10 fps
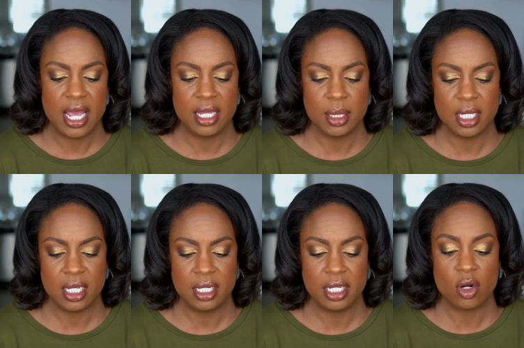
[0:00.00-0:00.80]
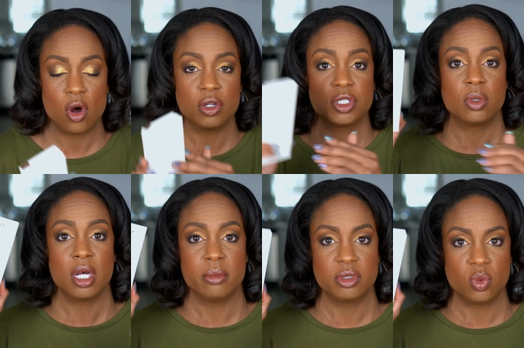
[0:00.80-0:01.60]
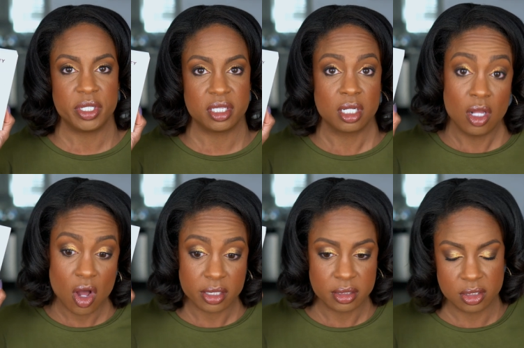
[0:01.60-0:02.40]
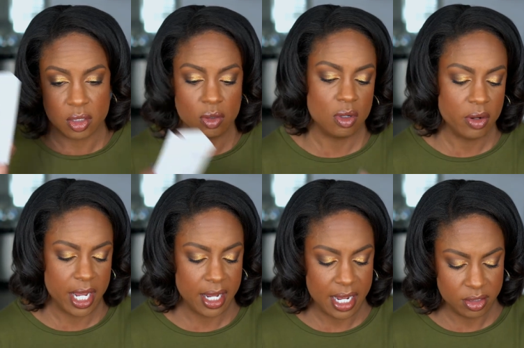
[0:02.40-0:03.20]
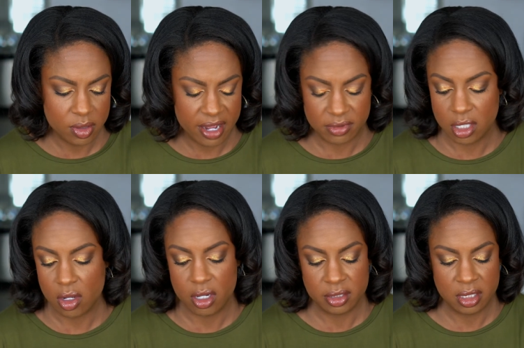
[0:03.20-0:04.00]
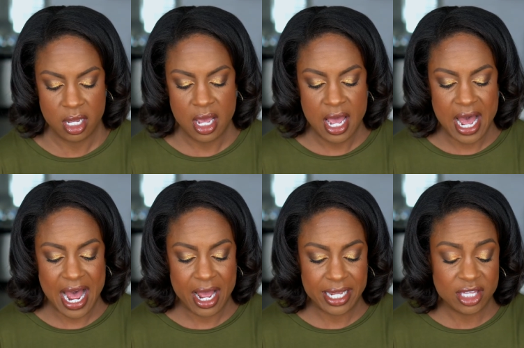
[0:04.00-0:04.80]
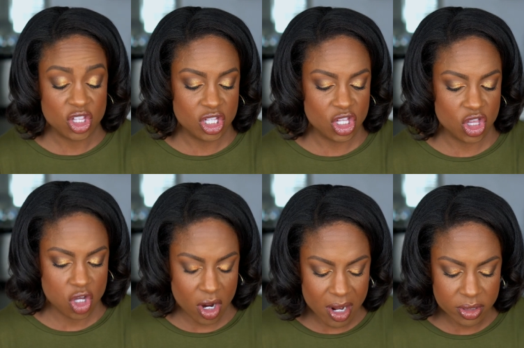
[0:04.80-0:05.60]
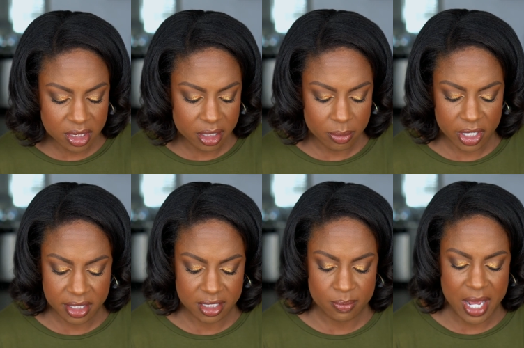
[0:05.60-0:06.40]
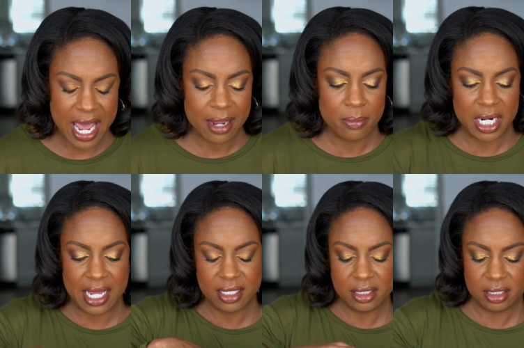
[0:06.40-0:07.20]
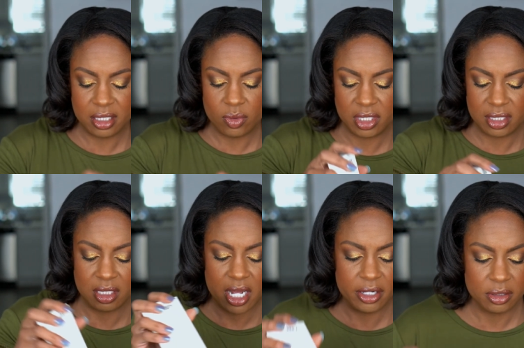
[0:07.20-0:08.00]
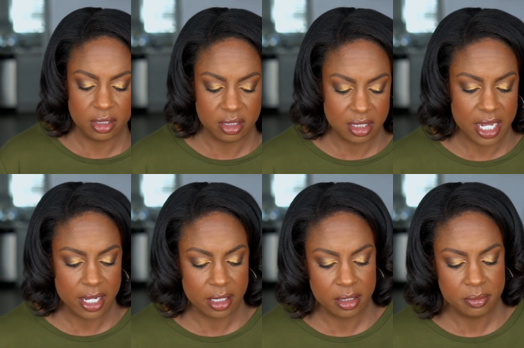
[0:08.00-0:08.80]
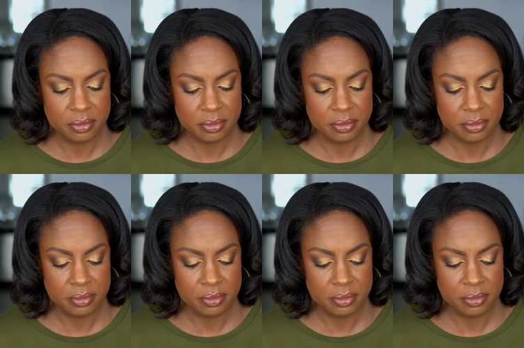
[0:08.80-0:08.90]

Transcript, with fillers: And then it also comes with the gloss. So, okay, I do have the gloss. I thought I was going to bring this back, but I need to see what this liner looks like